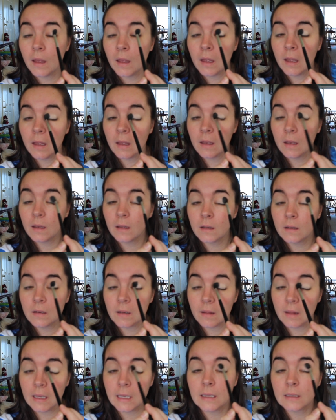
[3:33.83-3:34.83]

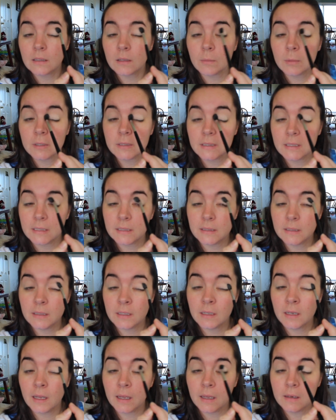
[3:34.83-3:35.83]
And like it's almost 60
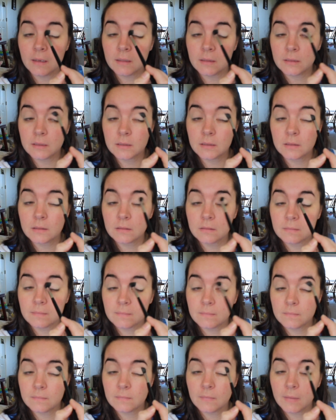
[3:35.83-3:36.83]
today and it's
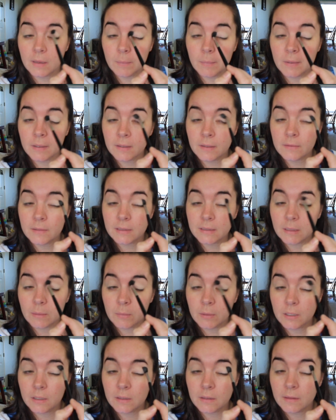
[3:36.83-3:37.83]
the middle of
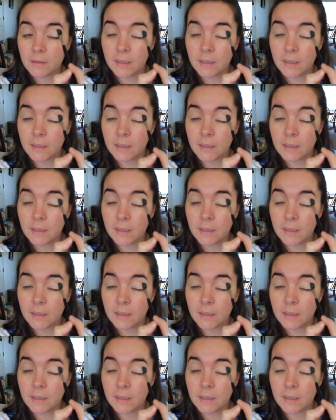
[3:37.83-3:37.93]
December.